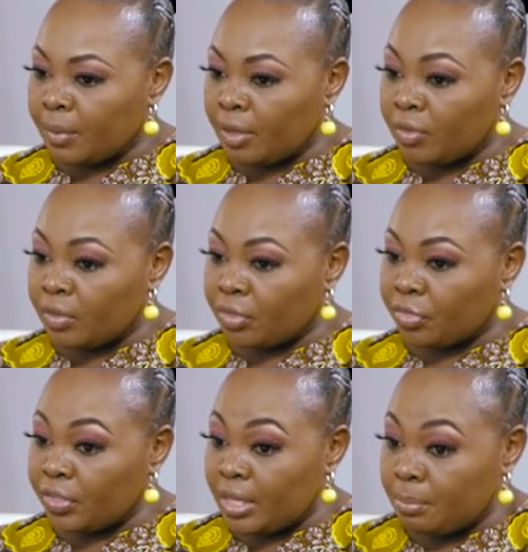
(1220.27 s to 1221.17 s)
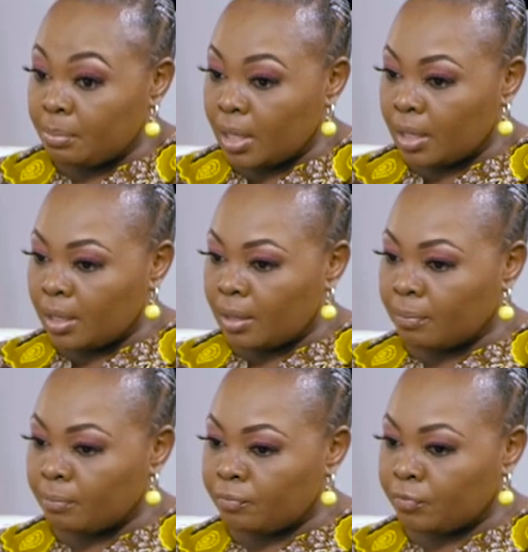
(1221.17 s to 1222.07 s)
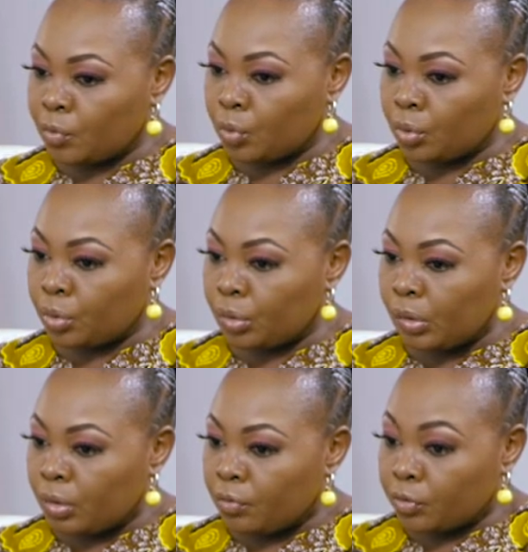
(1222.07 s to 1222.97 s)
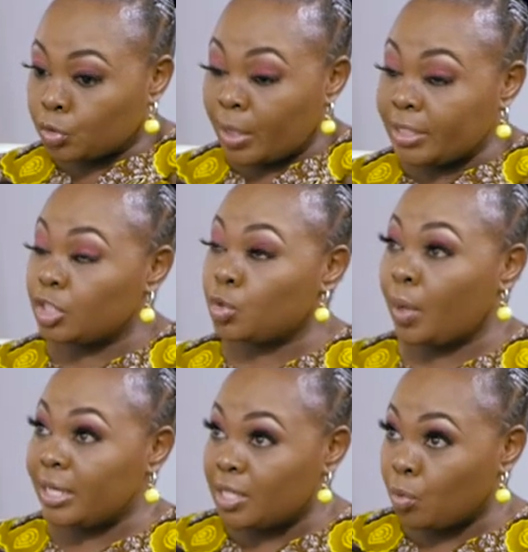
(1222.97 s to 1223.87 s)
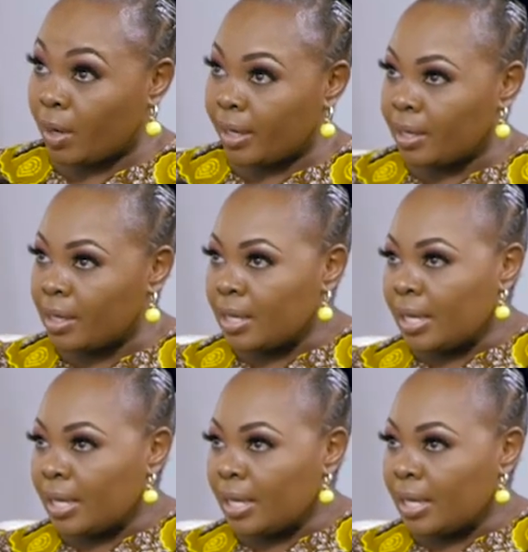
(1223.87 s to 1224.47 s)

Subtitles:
even the theme for 2021